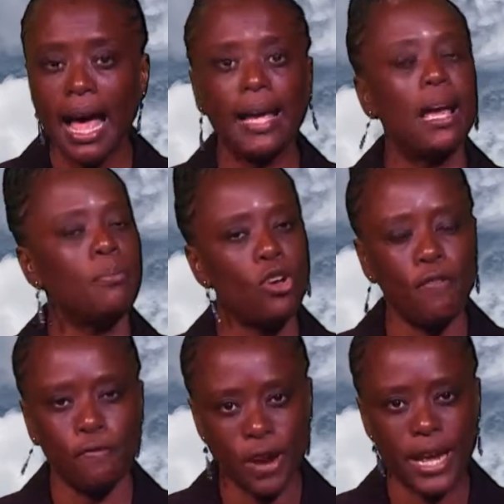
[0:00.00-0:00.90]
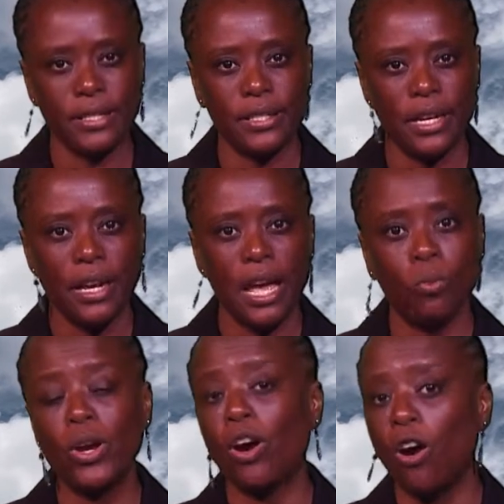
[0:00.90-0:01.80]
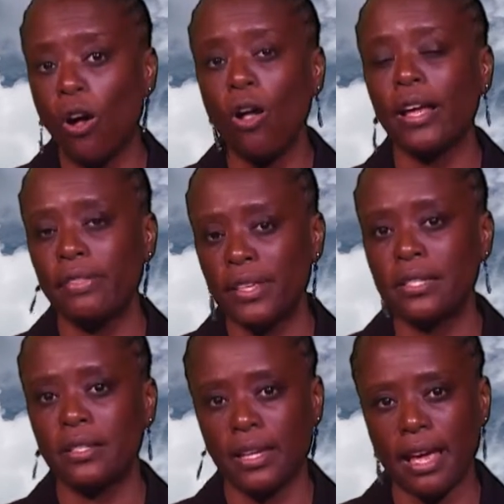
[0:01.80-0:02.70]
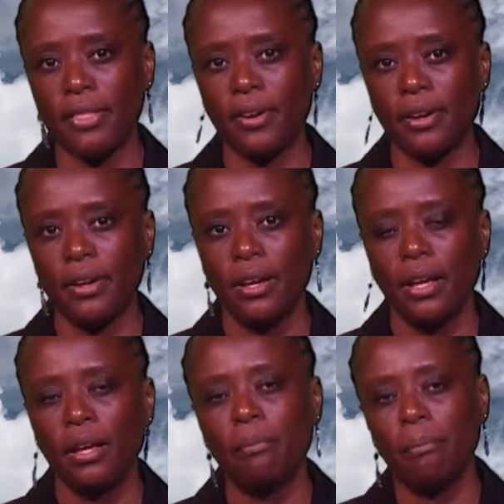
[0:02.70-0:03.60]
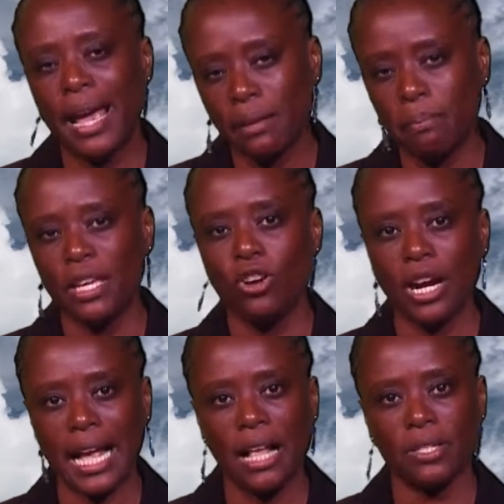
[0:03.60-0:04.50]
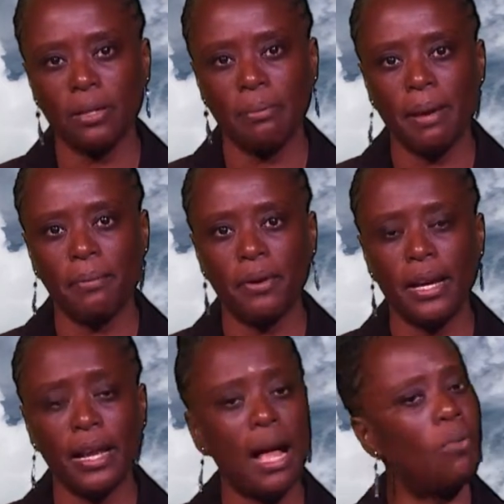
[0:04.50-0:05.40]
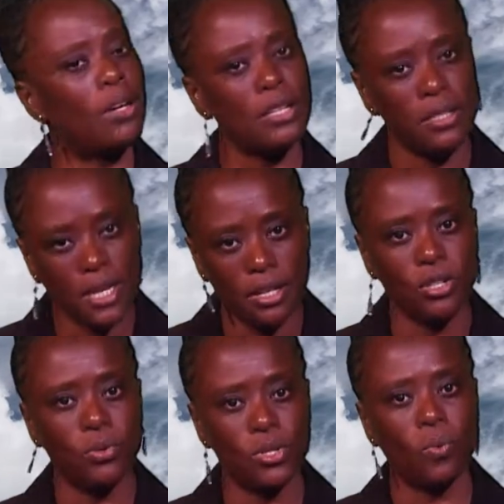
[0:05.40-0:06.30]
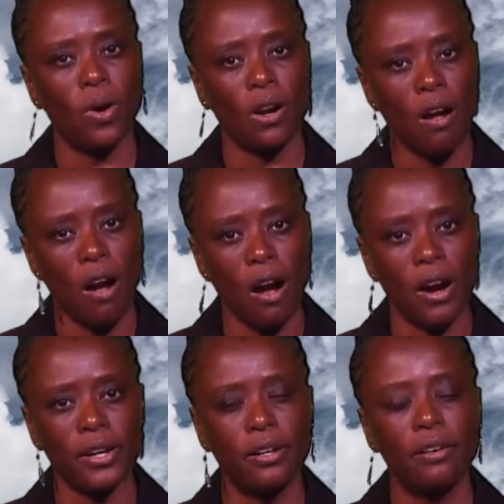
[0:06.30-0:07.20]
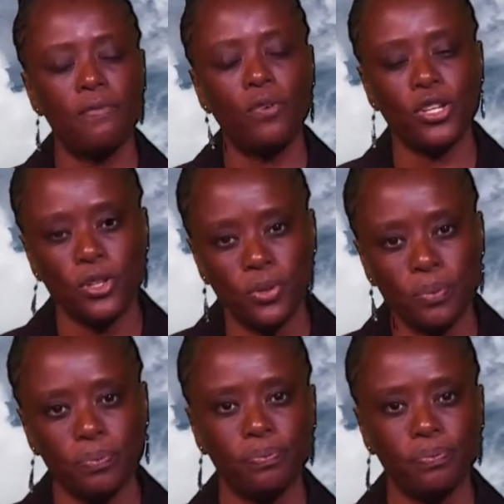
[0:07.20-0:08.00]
I am your friend, and we are all in this together. Make me your council member, and I will continue to work hard for you.